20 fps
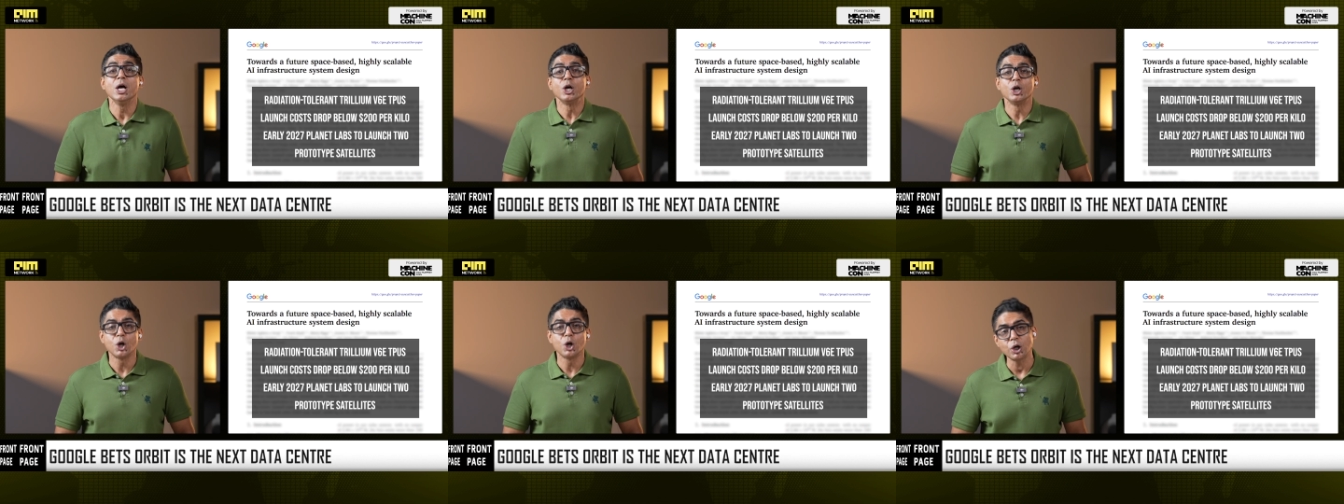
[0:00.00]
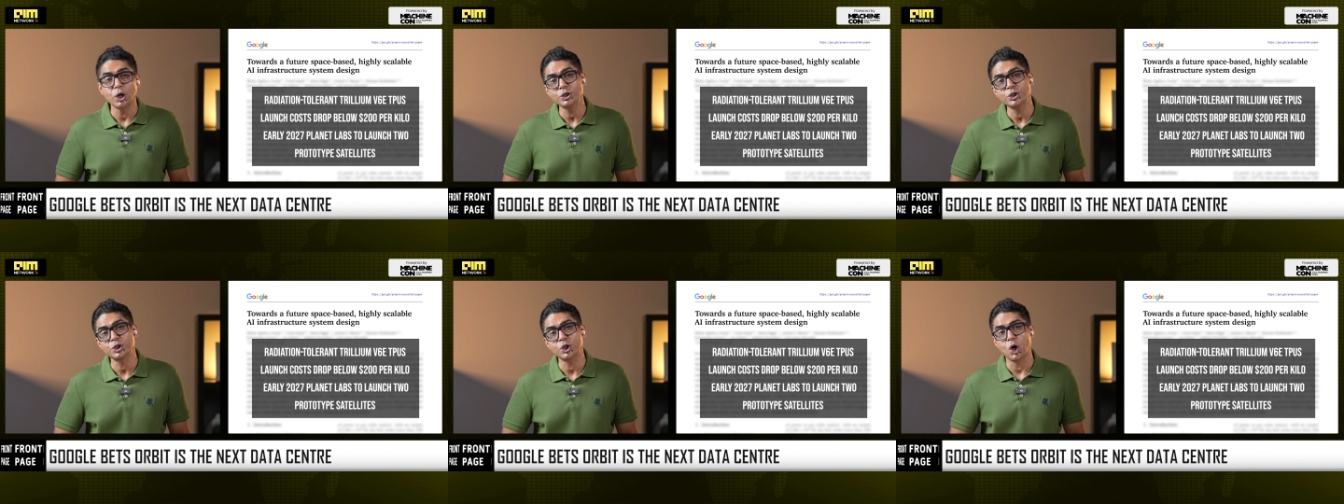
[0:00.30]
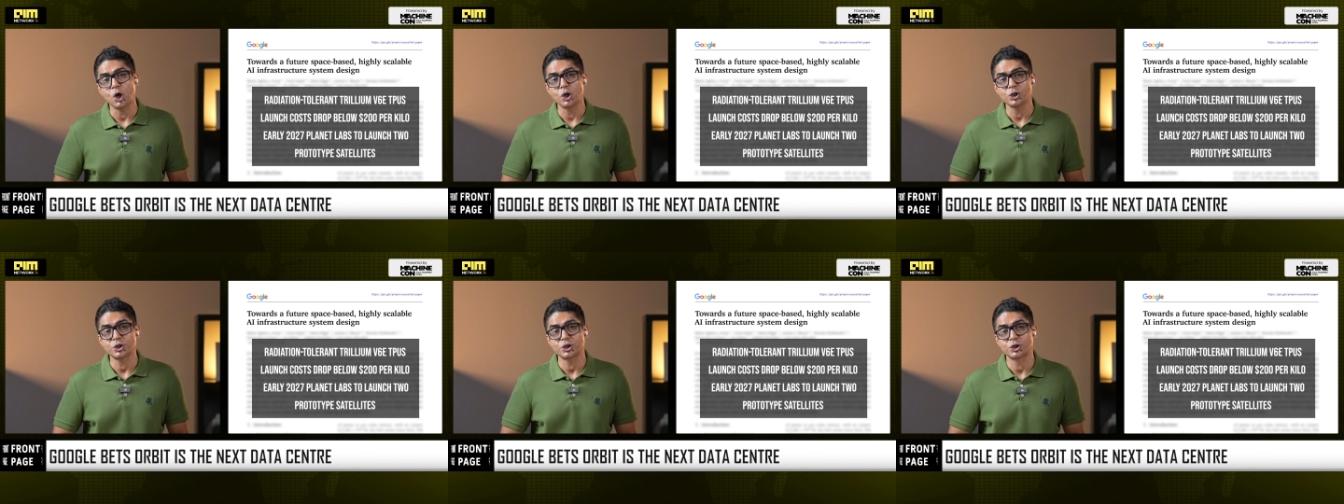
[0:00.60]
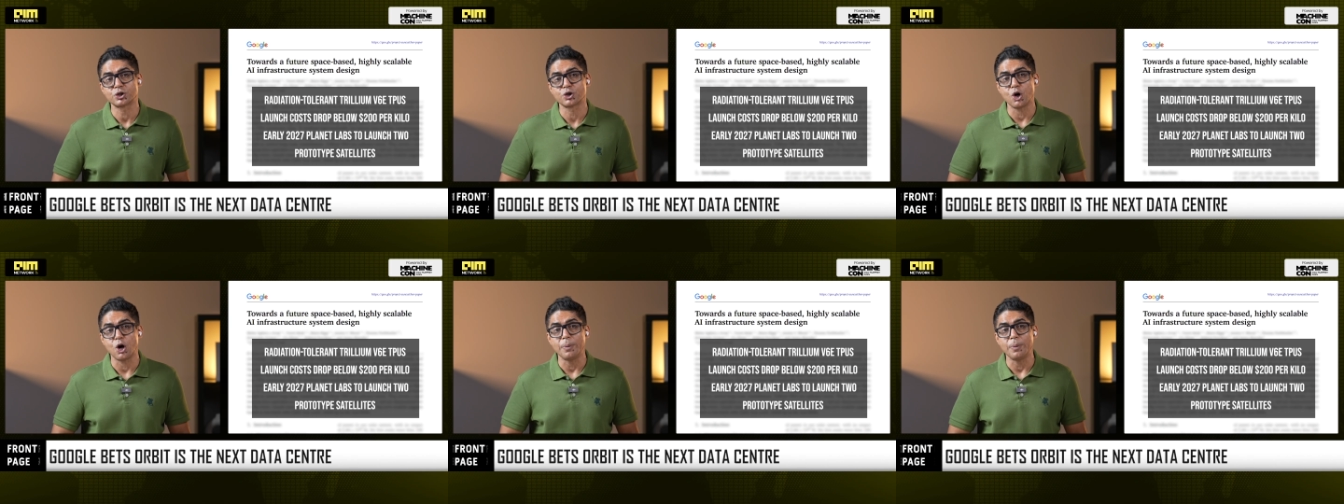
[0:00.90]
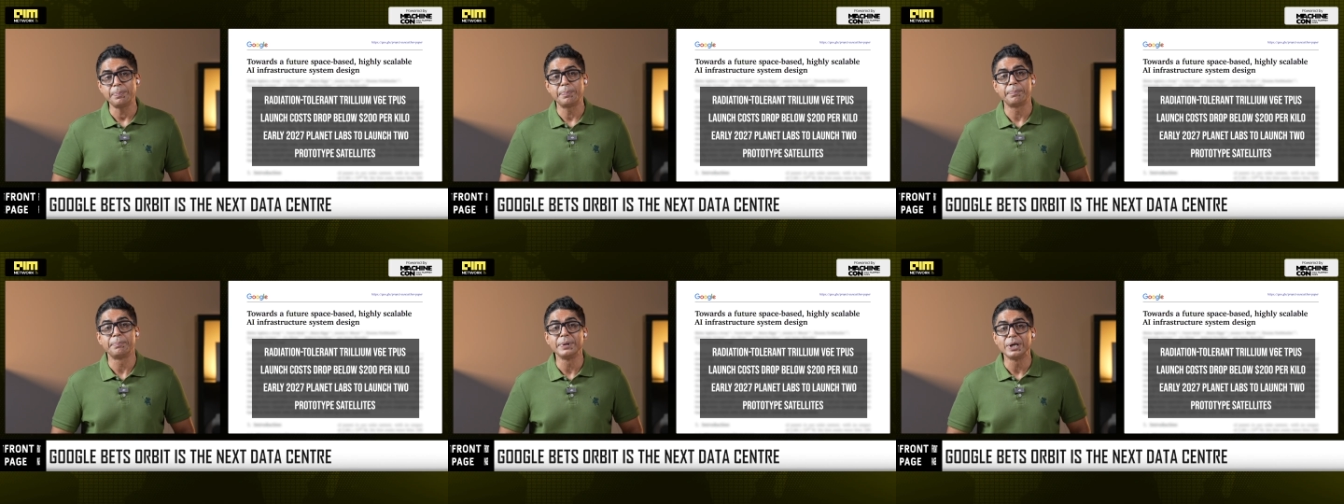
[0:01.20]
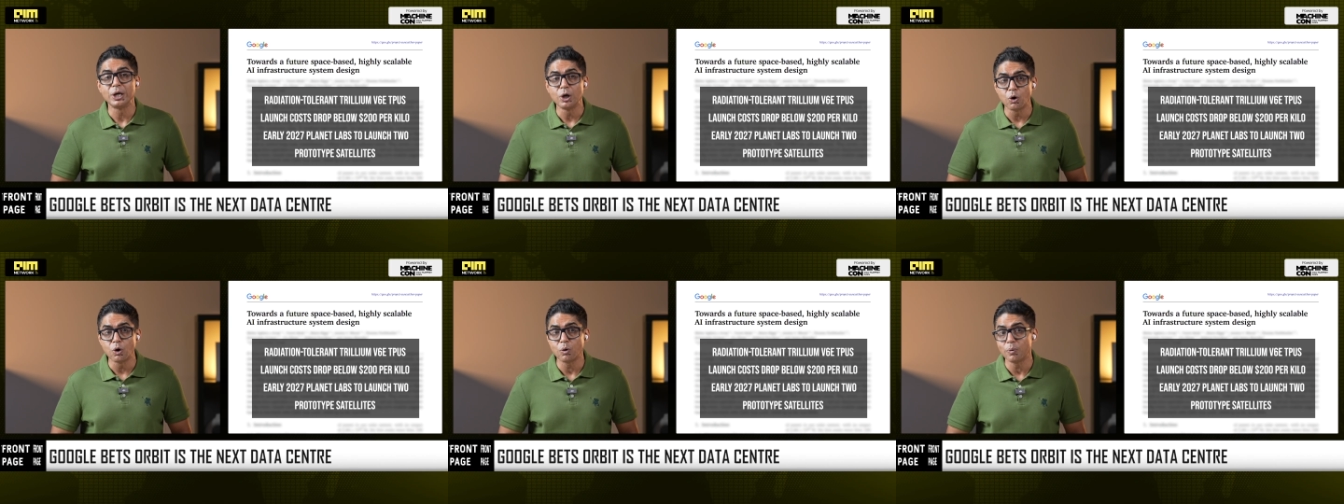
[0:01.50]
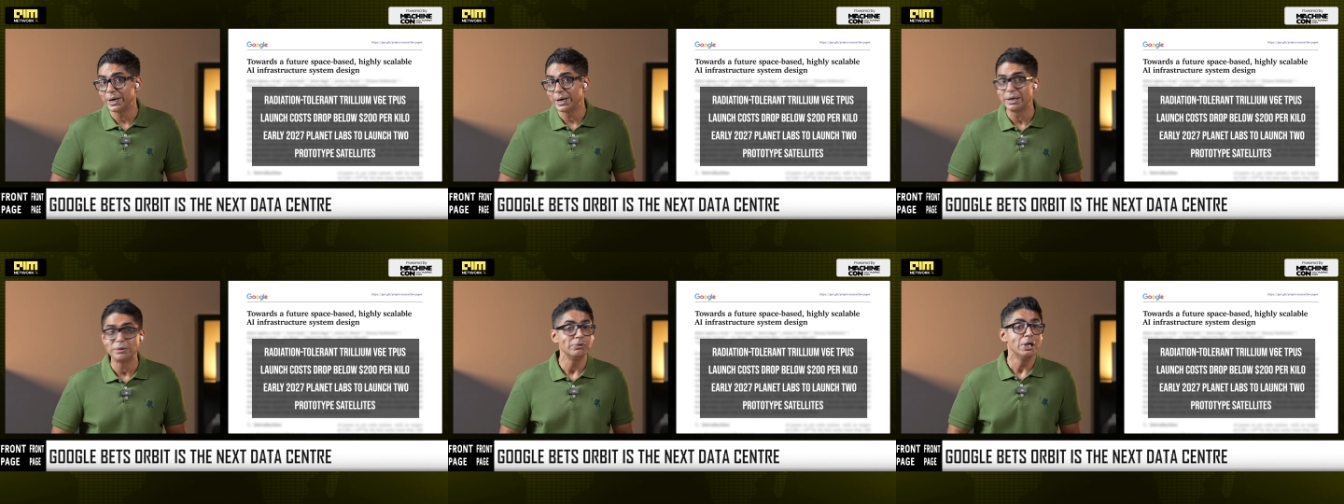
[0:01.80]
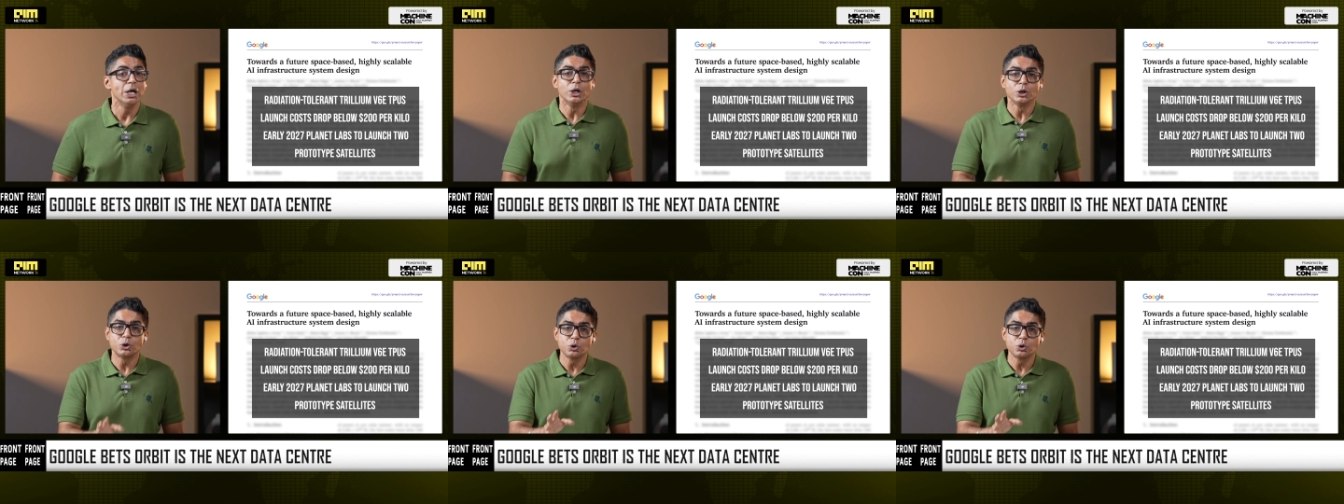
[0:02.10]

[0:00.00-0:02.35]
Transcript: launch costs drop below, well,